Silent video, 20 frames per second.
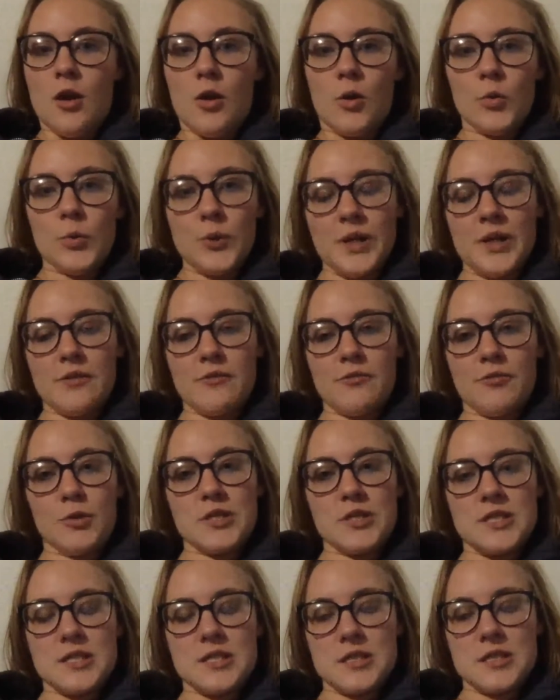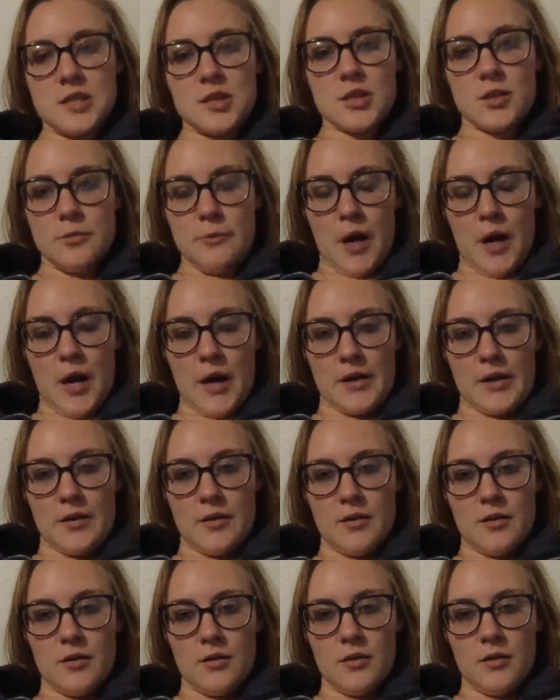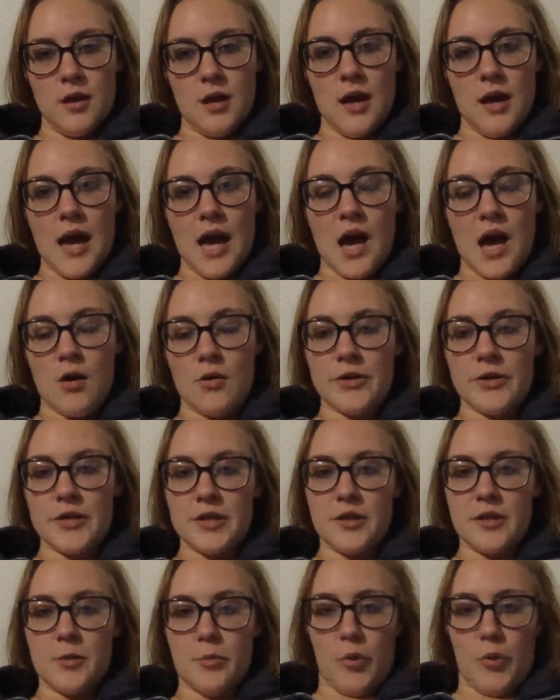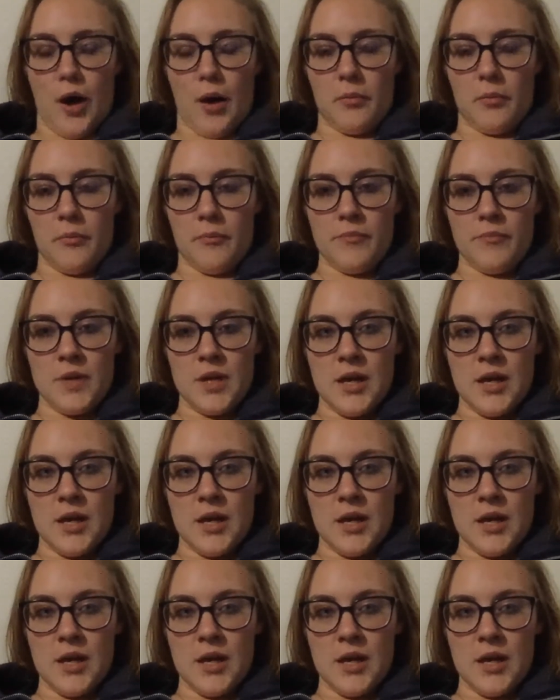reinforces in their mind how they did the problem.